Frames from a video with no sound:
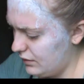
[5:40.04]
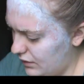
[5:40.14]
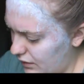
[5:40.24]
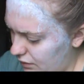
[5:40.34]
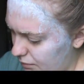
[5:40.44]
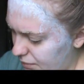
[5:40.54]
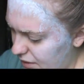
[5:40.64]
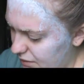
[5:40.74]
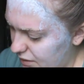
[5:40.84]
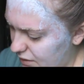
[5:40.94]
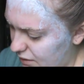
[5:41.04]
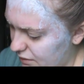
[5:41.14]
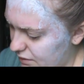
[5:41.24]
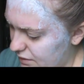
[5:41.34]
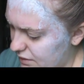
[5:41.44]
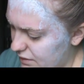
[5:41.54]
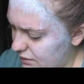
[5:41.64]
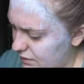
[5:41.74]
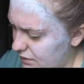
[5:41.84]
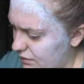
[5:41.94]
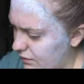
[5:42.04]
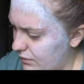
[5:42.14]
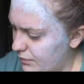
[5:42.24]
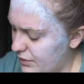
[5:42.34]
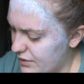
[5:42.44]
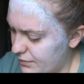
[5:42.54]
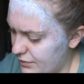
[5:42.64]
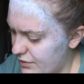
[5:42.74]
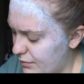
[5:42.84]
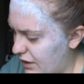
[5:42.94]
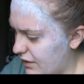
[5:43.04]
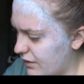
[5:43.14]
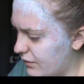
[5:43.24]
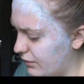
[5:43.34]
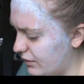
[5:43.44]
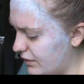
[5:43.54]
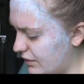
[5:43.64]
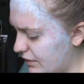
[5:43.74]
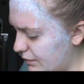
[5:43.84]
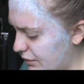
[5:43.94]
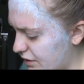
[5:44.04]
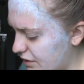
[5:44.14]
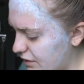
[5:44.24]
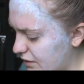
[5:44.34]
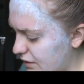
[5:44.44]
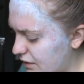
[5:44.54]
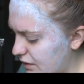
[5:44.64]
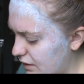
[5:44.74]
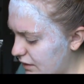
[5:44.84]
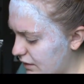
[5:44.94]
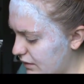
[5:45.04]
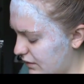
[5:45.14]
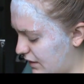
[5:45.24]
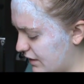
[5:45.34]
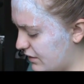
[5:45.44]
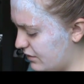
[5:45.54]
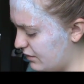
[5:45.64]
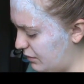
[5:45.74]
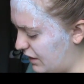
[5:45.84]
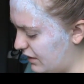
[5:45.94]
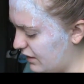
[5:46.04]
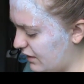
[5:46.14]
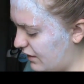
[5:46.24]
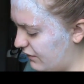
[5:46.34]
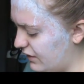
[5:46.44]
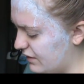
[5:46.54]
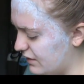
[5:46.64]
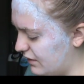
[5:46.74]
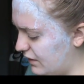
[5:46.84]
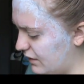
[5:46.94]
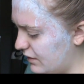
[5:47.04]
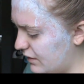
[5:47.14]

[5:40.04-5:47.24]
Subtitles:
you know, play with the colors. You can go much more dramatic or much less dramatic, obviously.